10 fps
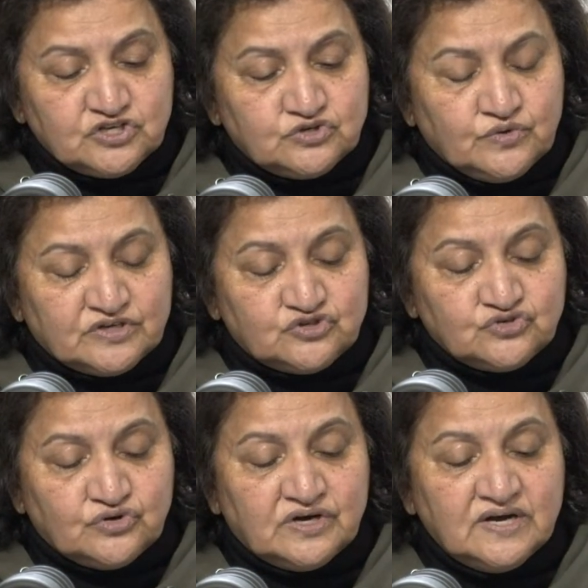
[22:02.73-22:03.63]
to
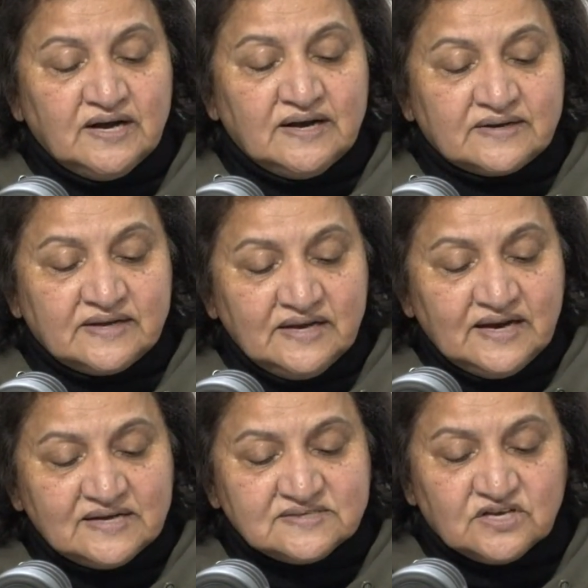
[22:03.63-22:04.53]
ensure
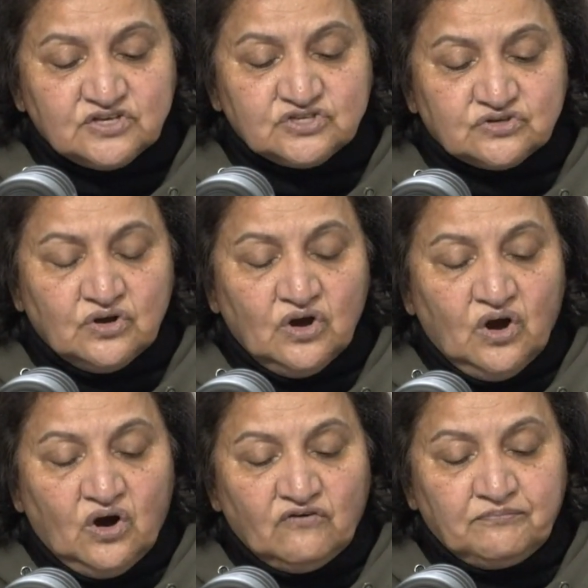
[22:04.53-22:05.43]
realization
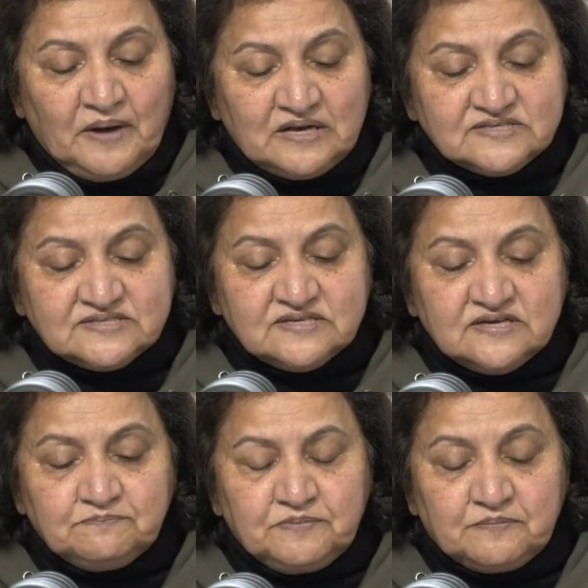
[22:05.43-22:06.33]
of
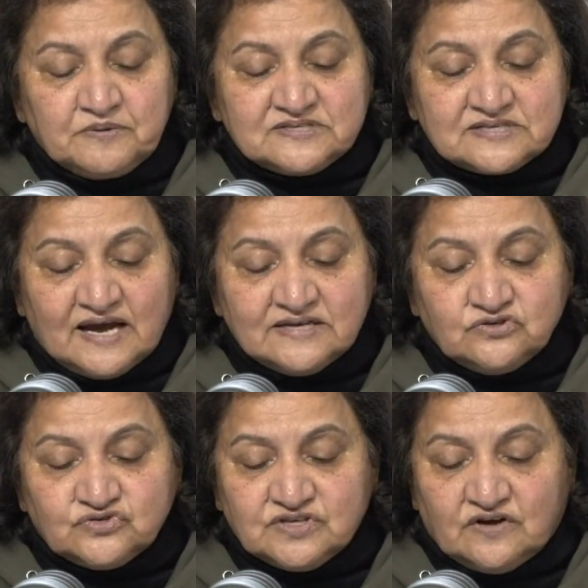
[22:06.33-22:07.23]
Palestinian people's right to
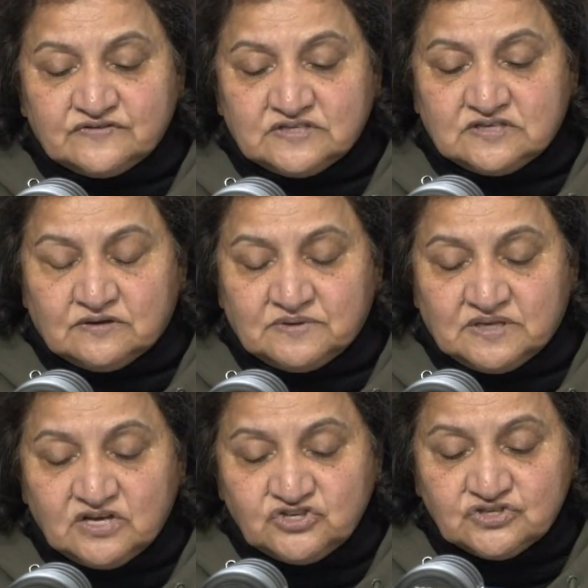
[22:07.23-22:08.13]

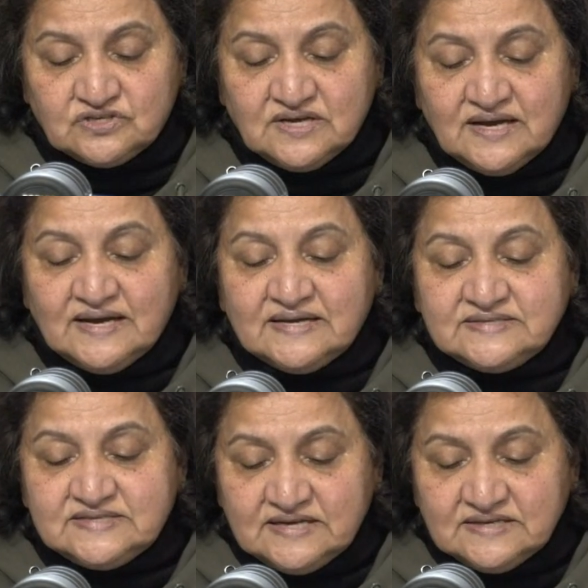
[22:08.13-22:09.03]
self-determination,
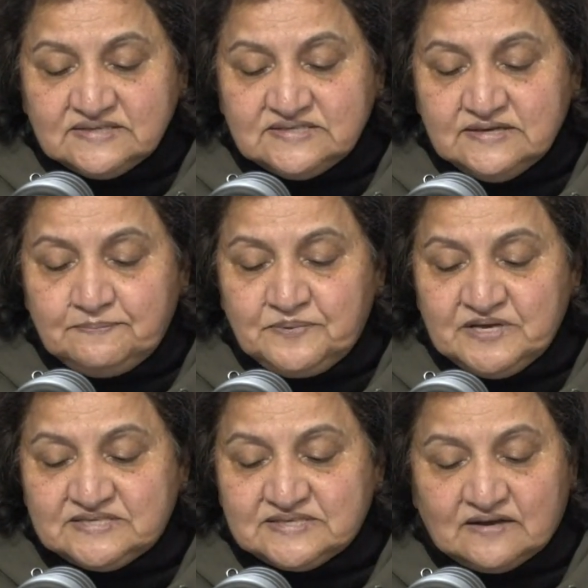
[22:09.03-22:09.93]
dignity,
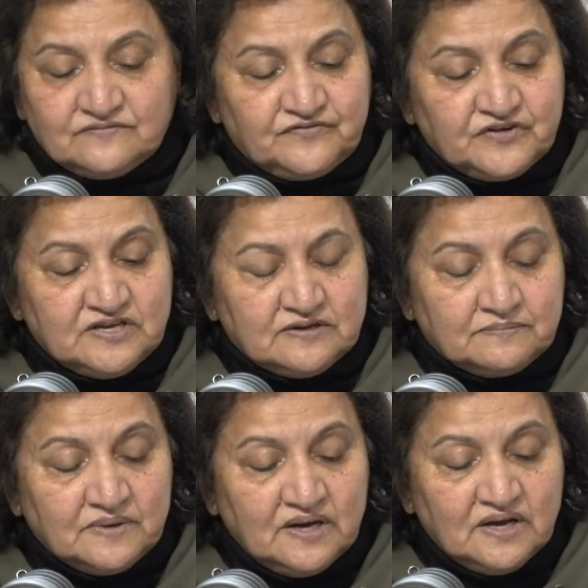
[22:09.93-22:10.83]
peace, and freedom
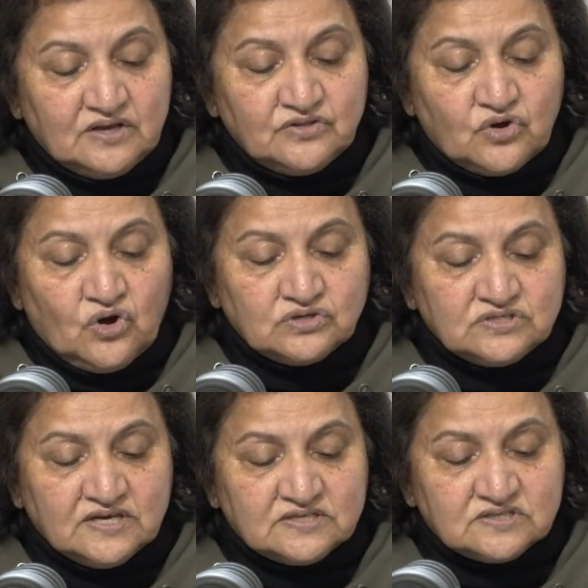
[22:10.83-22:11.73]
in the
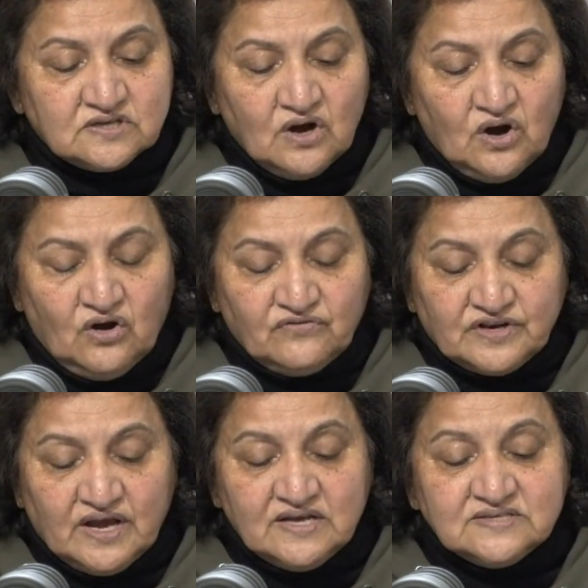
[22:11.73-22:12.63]
context of an
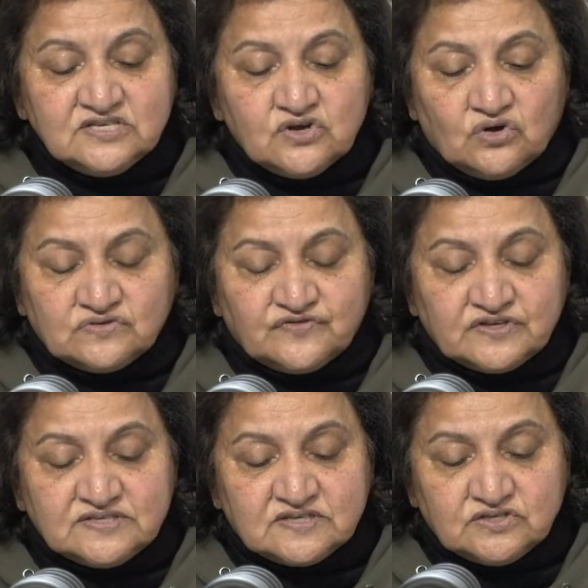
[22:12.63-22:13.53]
ANC
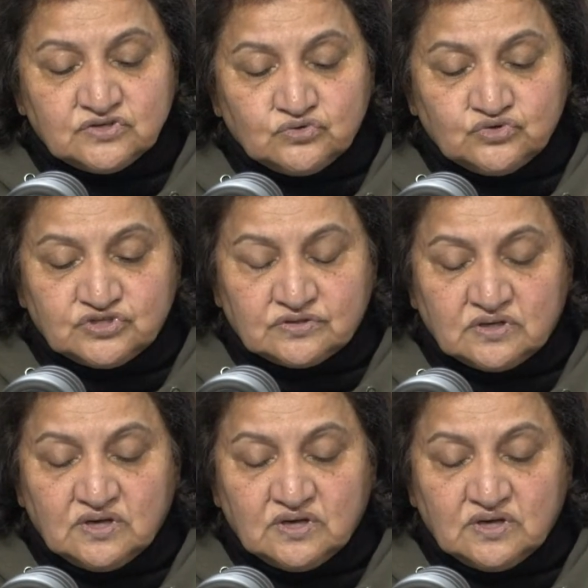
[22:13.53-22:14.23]
conference resolution.